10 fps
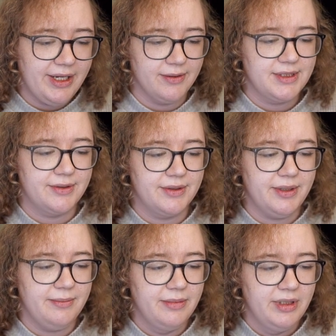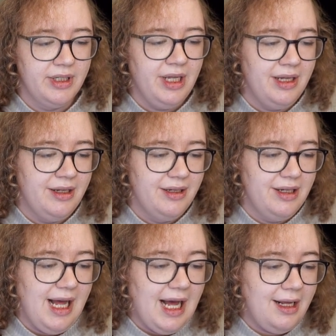goes through them.
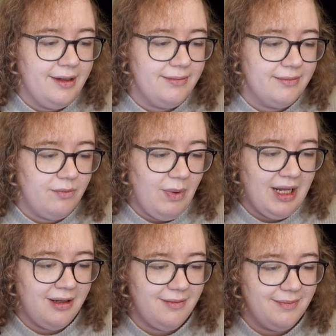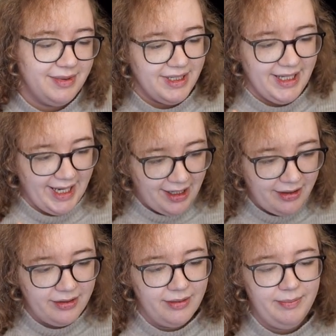And well, yeah,
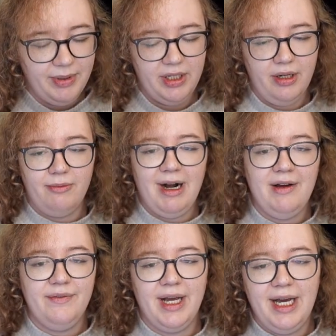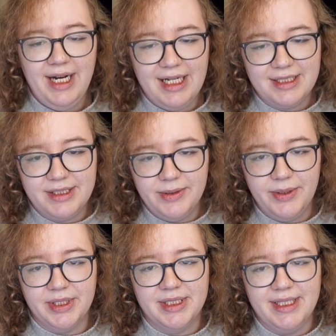but Raft kind of has a
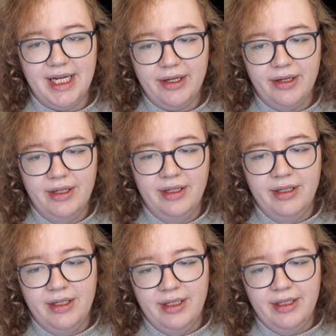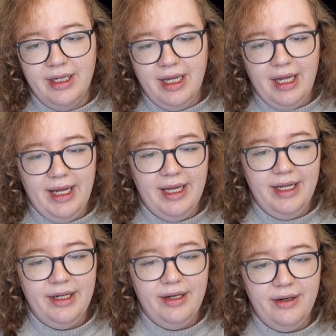solution to that
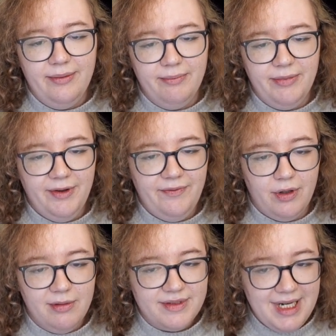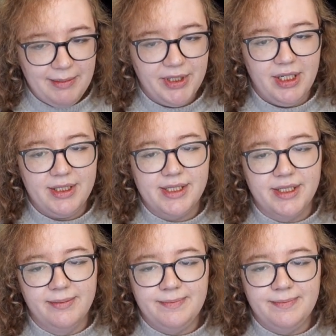in the form of snapshots.